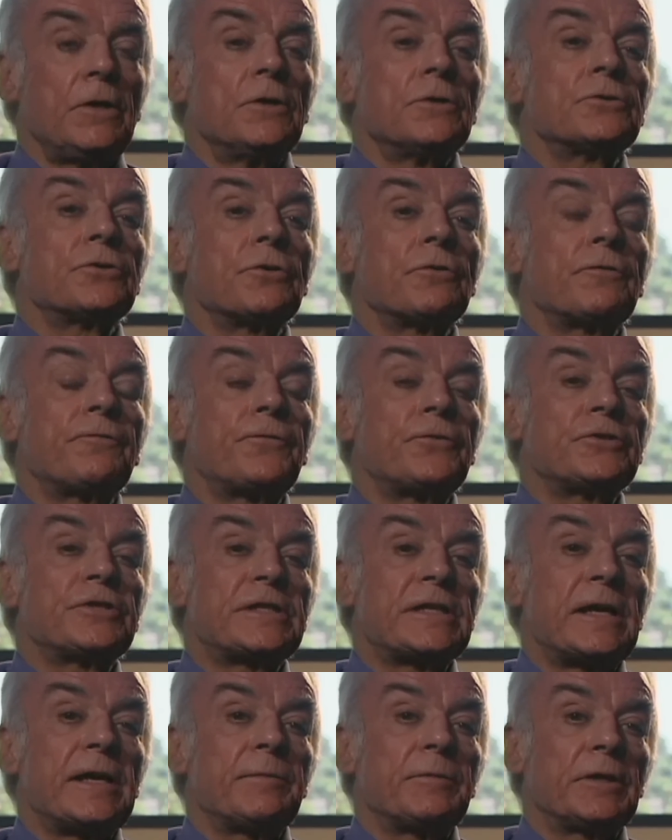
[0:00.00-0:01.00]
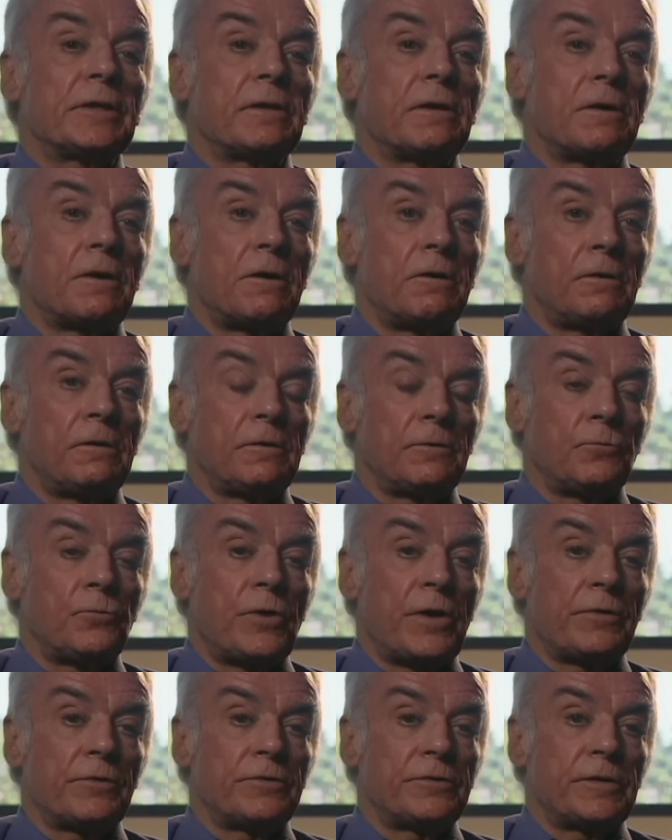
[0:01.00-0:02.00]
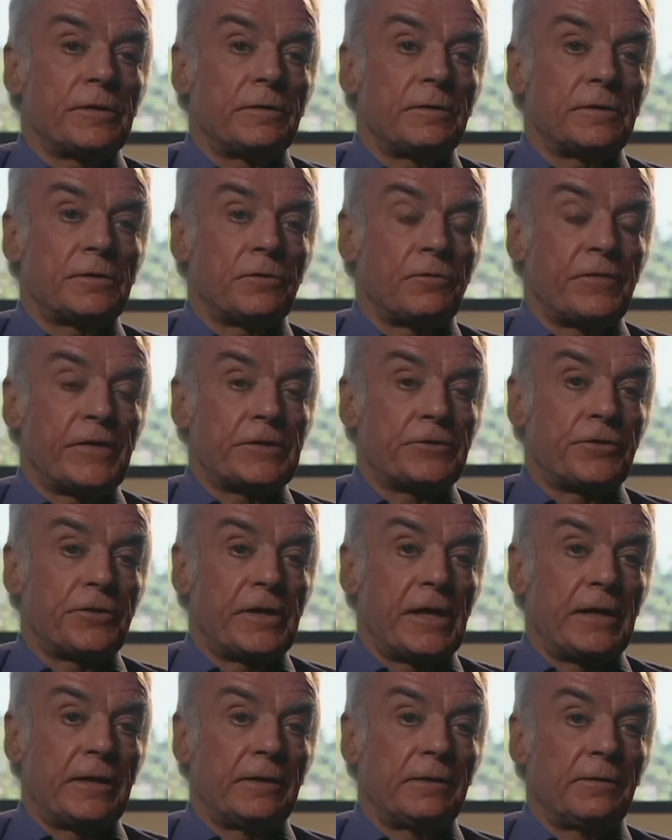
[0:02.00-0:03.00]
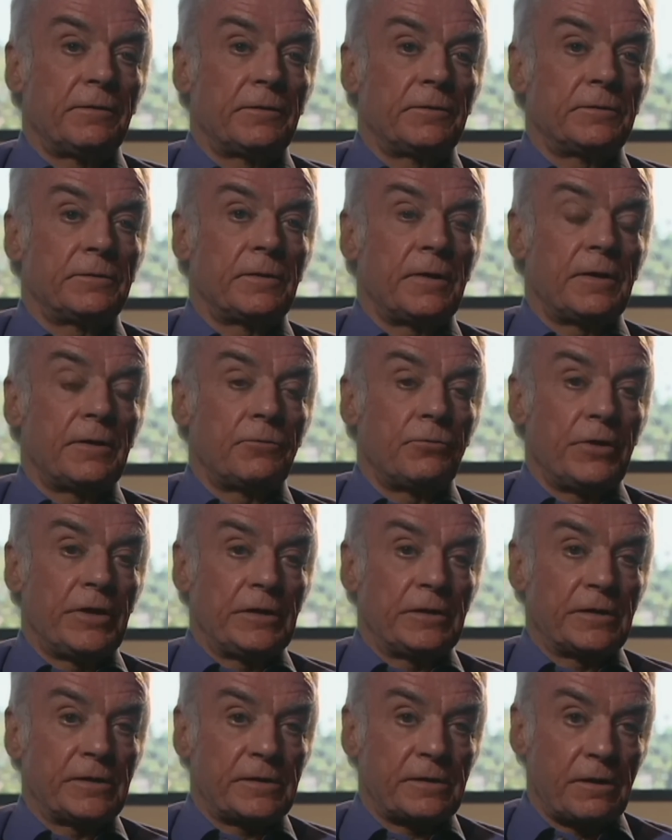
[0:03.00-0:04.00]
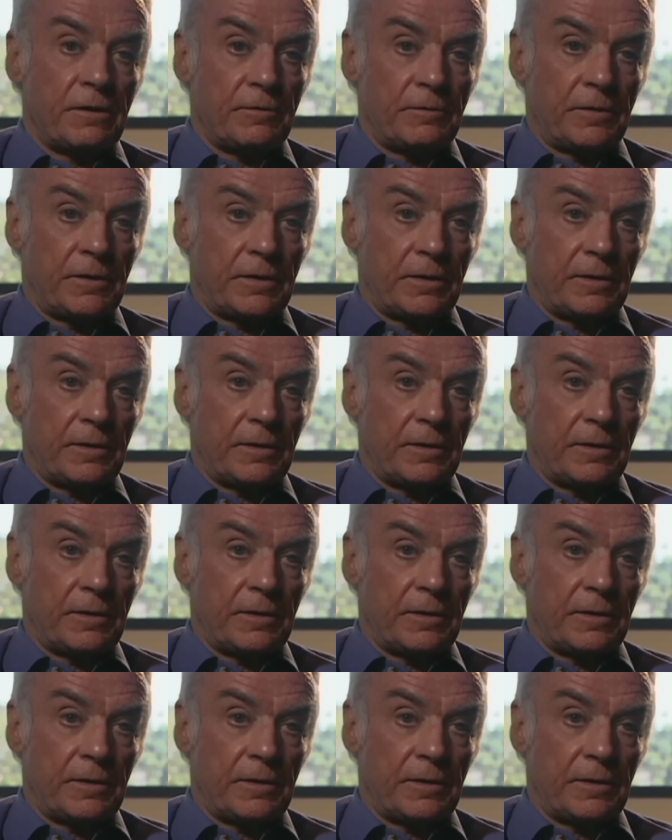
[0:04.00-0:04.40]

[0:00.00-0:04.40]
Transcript: So the first time that Carl Weathers and Sylvester get into the ring to start